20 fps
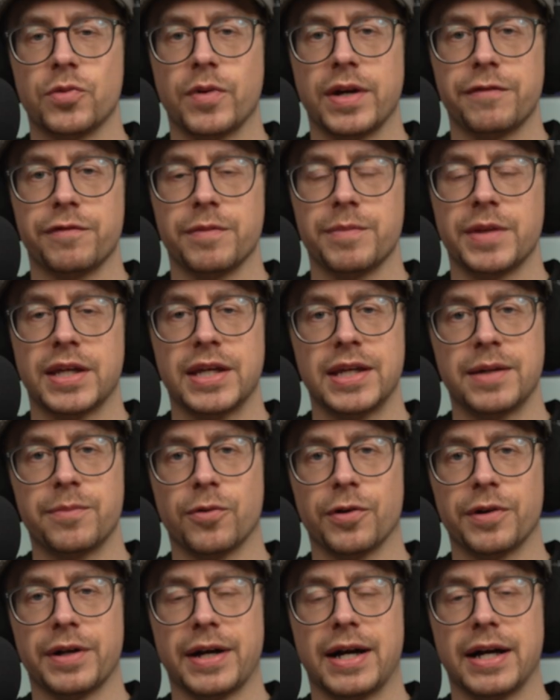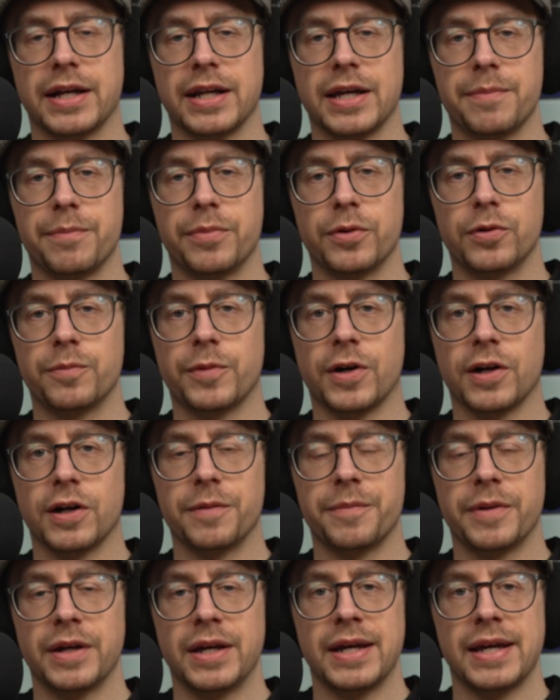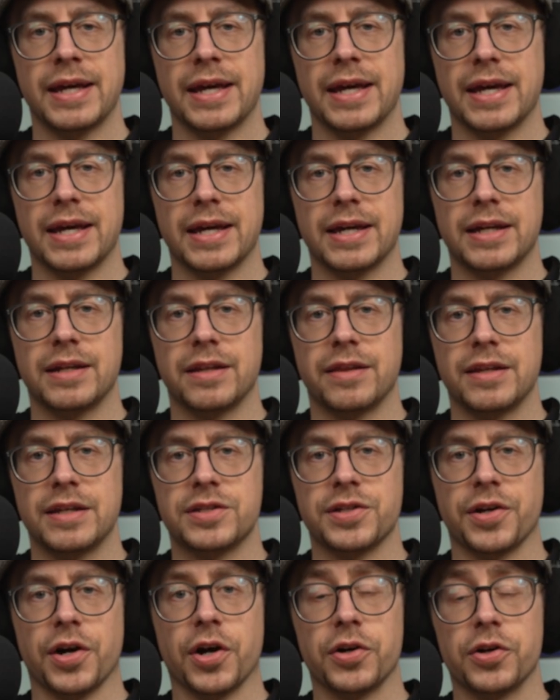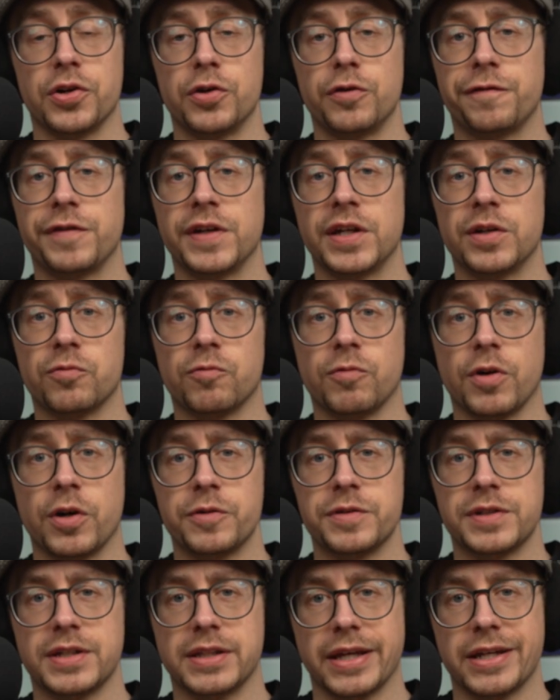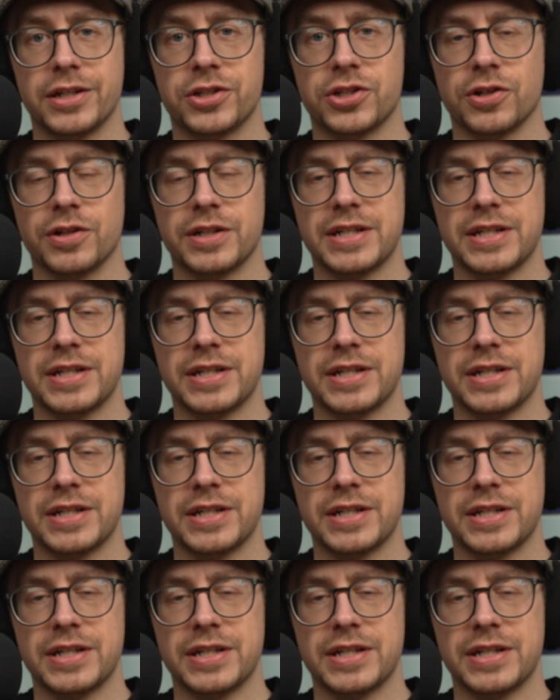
away from the keyboard on a boom arm, and these are Newfie Rose Glacier